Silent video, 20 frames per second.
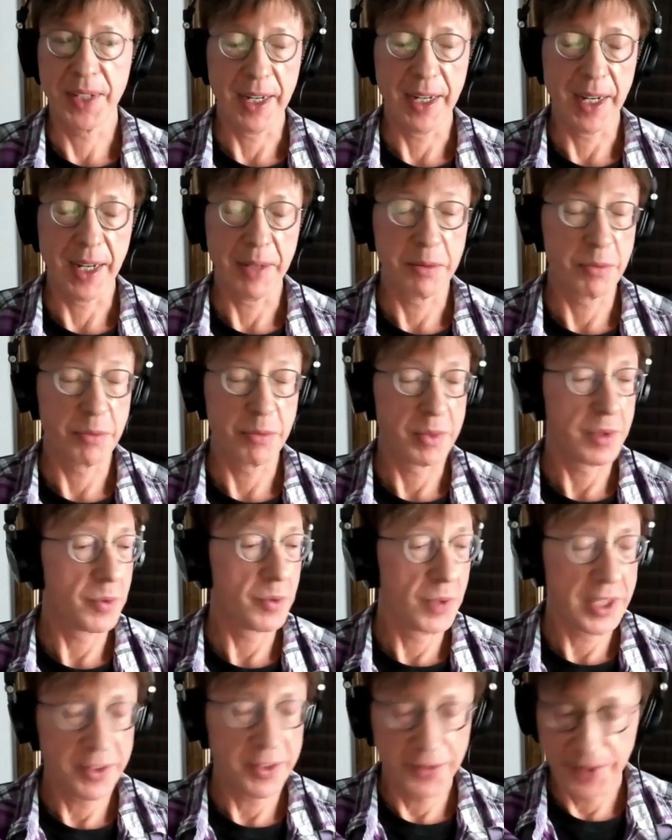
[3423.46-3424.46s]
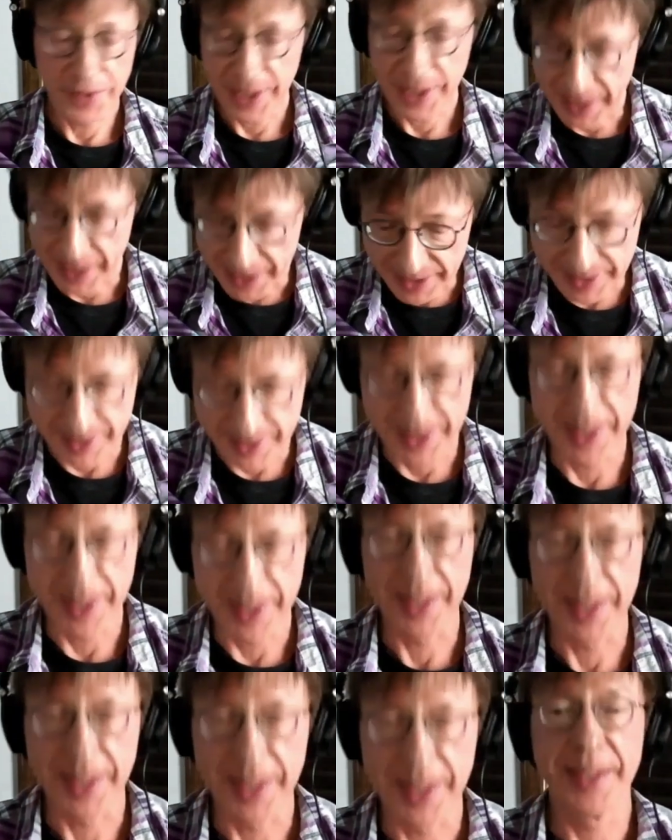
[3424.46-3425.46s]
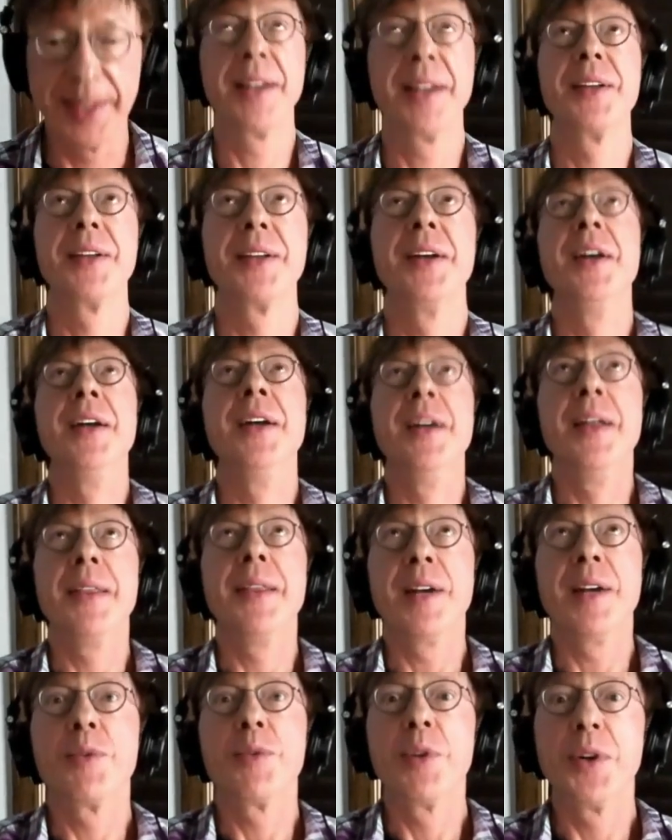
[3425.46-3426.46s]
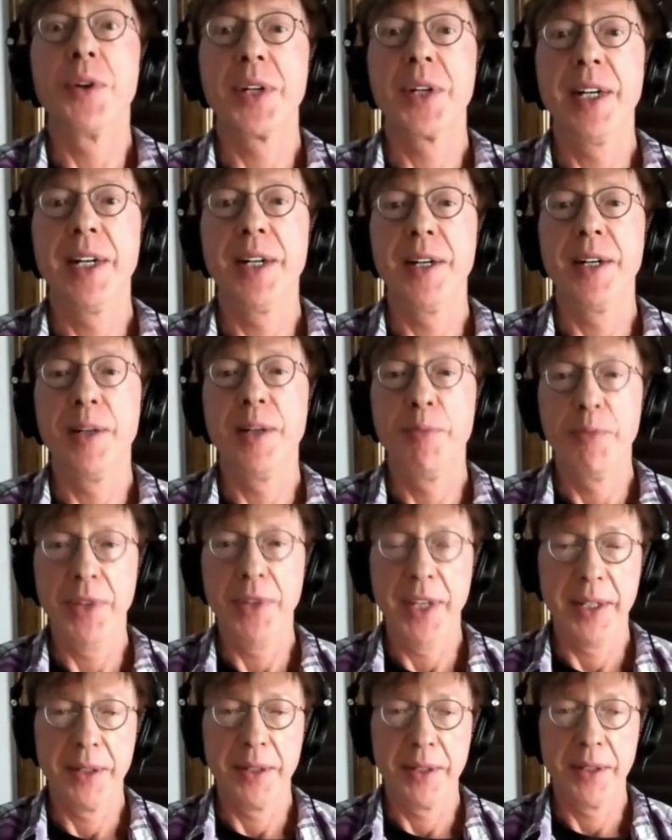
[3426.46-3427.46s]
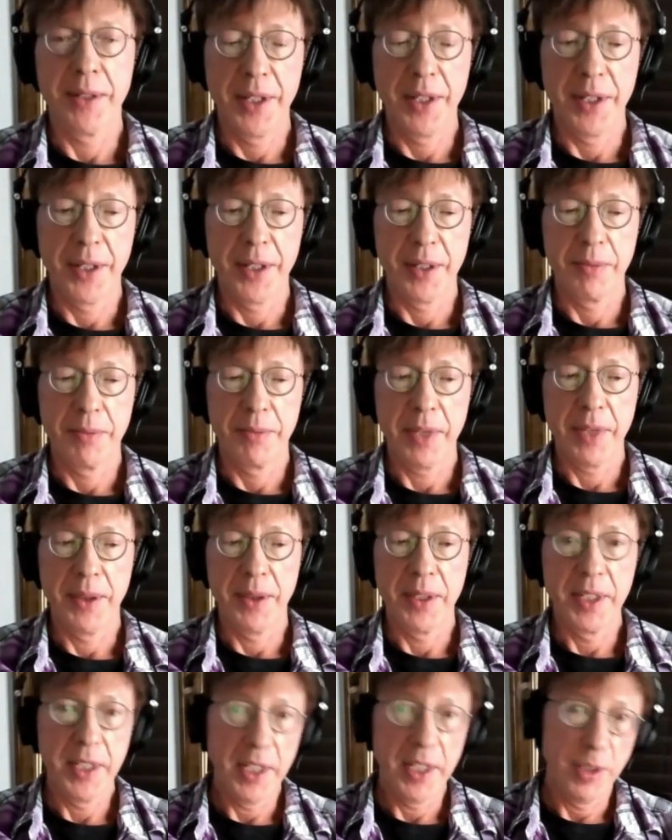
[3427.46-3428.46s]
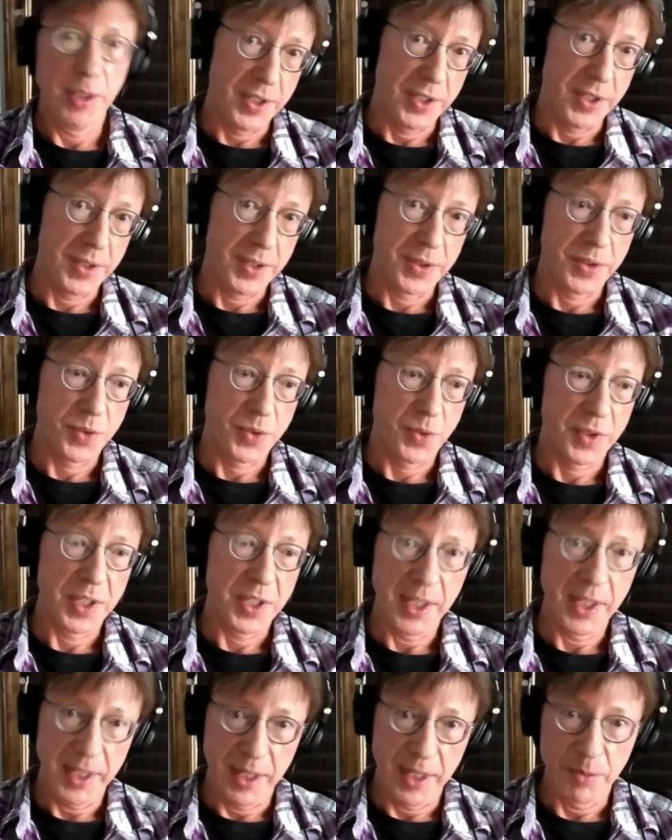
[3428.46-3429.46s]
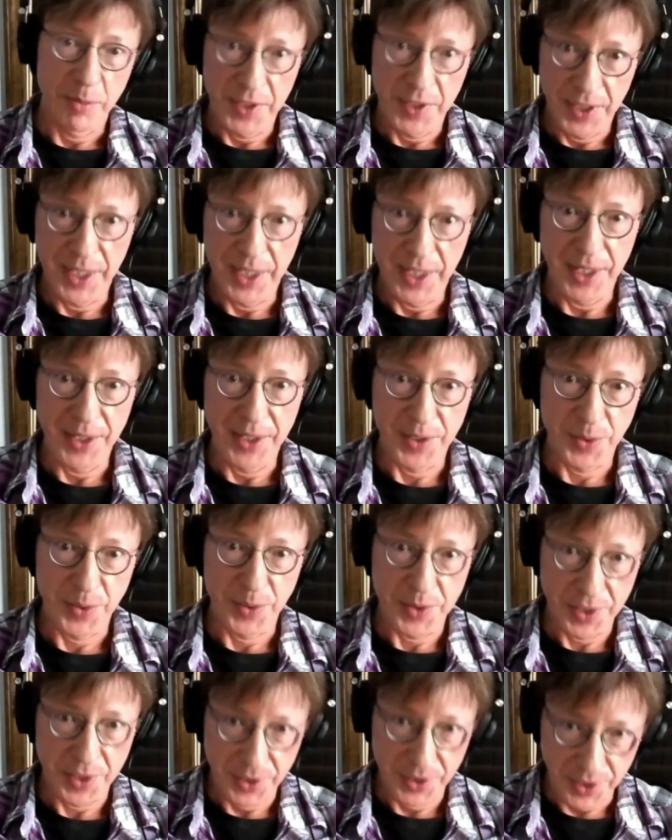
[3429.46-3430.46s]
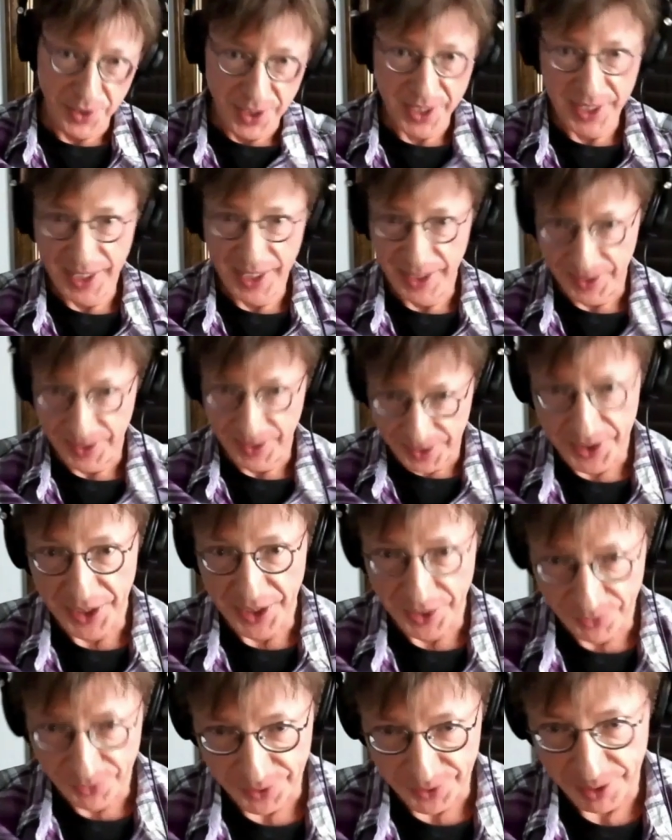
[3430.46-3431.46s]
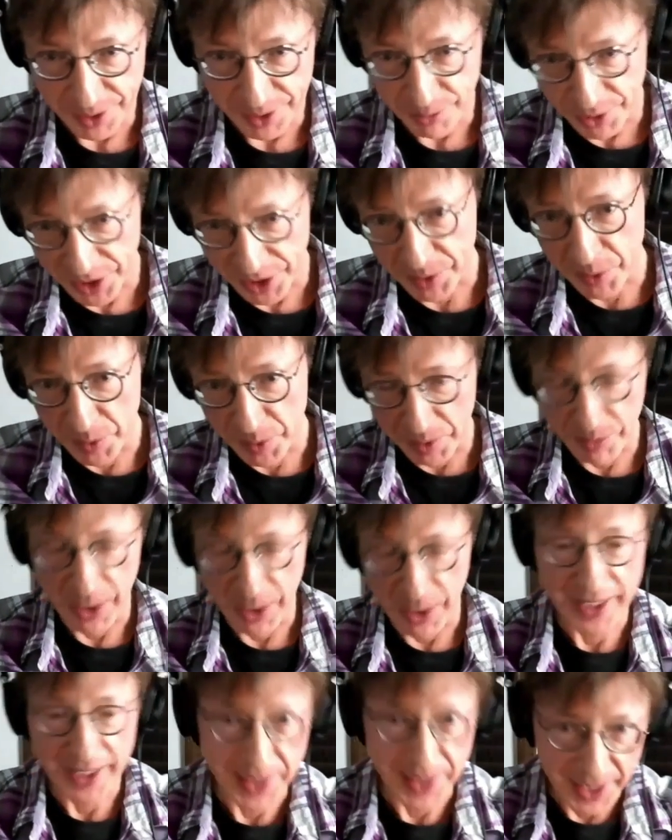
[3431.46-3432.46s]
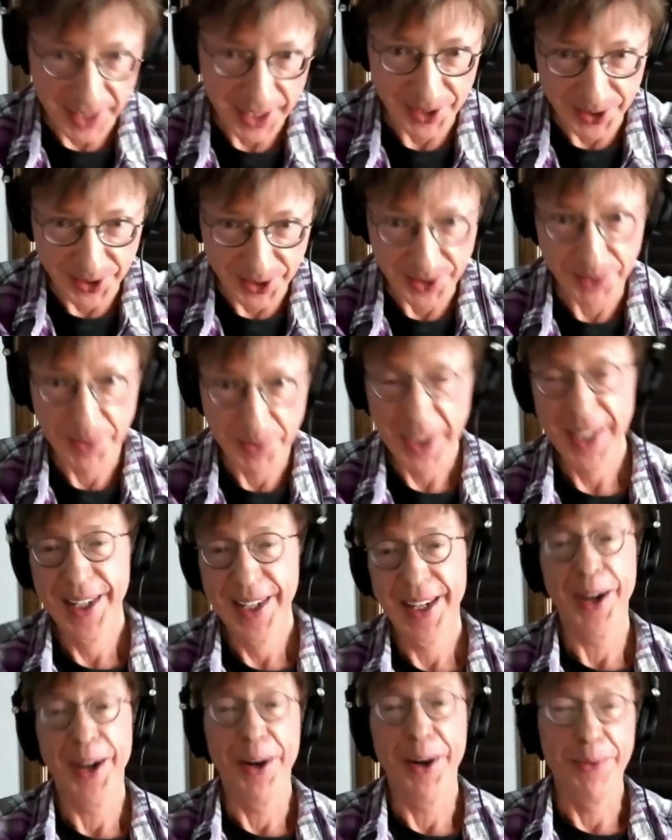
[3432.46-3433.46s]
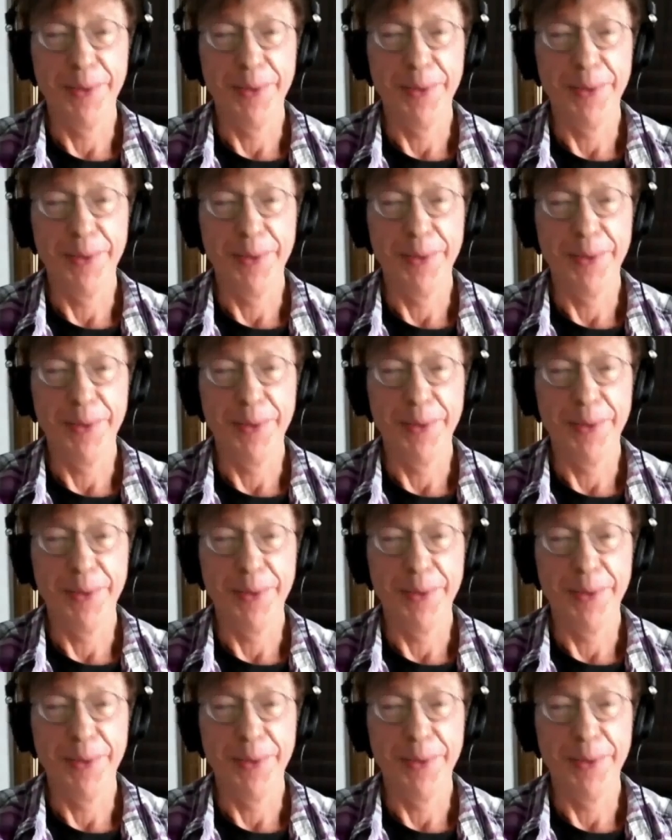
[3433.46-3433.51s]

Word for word: I what the fuck is this and then then I woke up and uh, and the demons were the EMTs with the Narcan and the Defib, bringing me back to hell um,